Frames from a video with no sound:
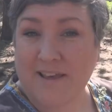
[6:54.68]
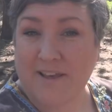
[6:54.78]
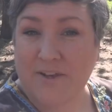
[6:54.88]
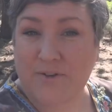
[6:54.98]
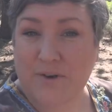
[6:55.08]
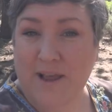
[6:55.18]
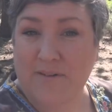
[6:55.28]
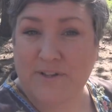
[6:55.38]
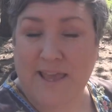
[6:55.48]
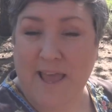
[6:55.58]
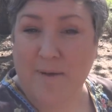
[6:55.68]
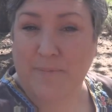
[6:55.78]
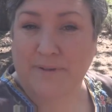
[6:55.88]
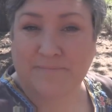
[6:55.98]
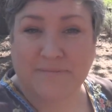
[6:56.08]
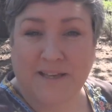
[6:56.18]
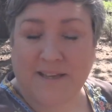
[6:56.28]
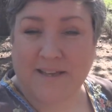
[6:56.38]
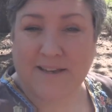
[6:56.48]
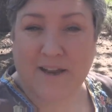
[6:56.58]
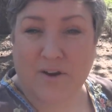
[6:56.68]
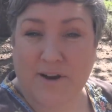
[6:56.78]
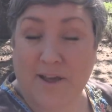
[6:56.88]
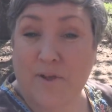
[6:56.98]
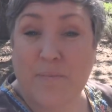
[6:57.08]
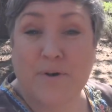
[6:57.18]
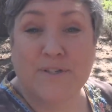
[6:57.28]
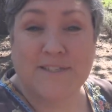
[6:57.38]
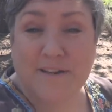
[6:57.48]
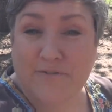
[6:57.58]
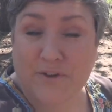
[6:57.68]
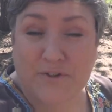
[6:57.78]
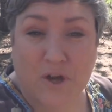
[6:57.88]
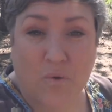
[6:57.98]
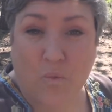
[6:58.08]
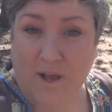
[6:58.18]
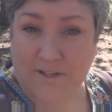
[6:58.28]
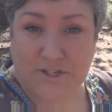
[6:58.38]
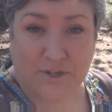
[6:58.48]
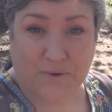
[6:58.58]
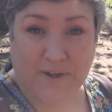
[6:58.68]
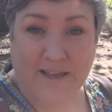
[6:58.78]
You don't have to camp near another person if you don't want to.